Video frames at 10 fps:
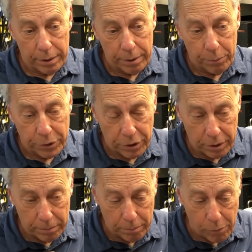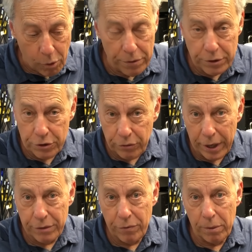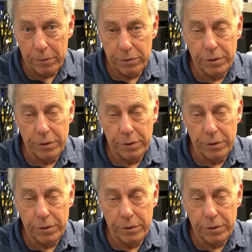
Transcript: which are more than just transformers.